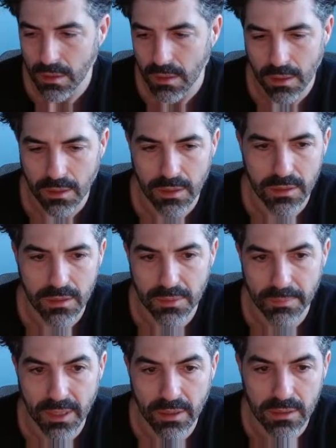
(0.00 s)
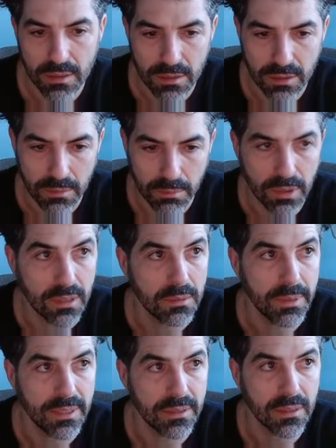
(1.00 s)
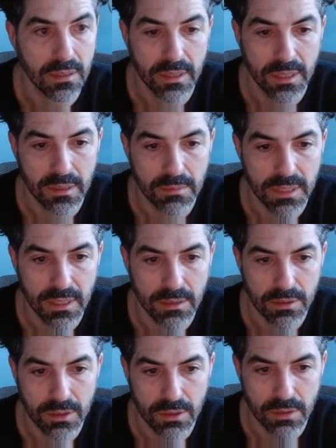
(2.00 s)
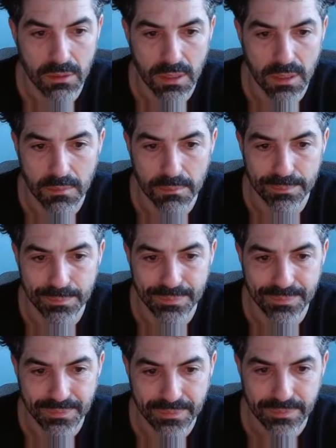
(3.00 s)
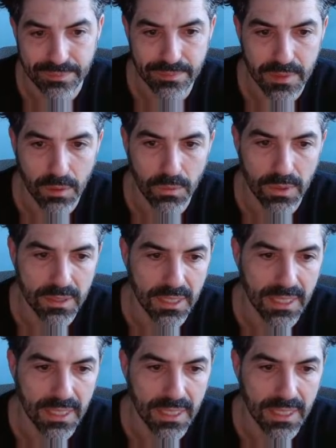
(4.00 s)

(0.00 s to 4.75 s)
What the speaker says: And then despair on these good boys basically comes down to one side